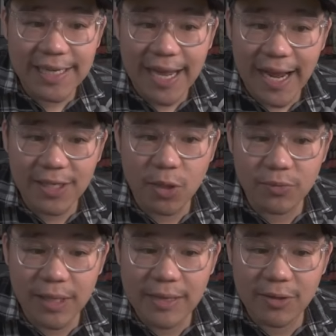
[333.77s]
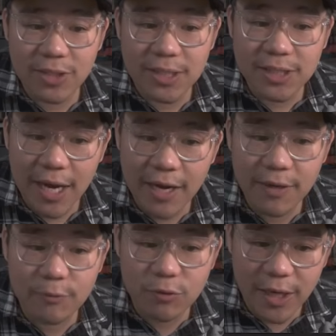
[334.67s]
I don't think there's a ton
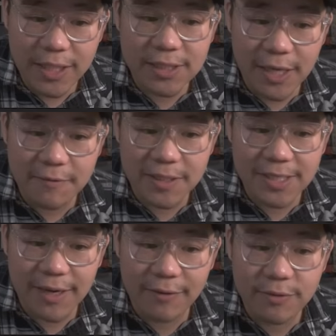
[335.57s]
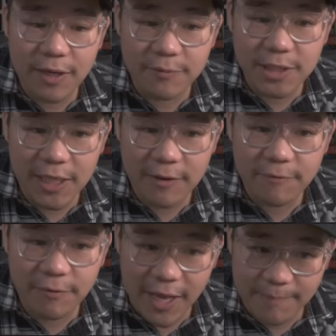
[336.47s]
of great stuff inside of Obsidian
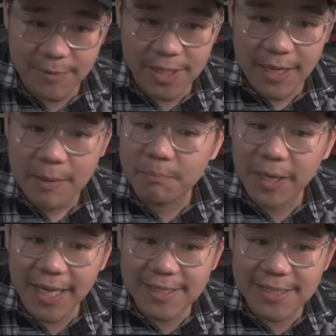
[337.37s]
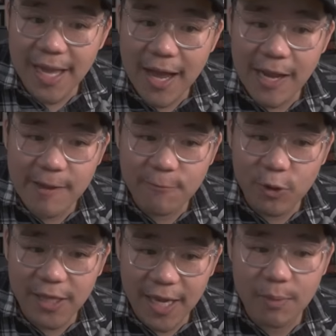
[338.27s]
Flames, but it's not a
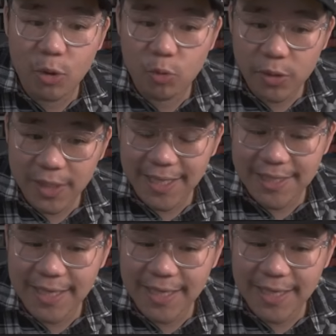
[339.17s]
forgettable release.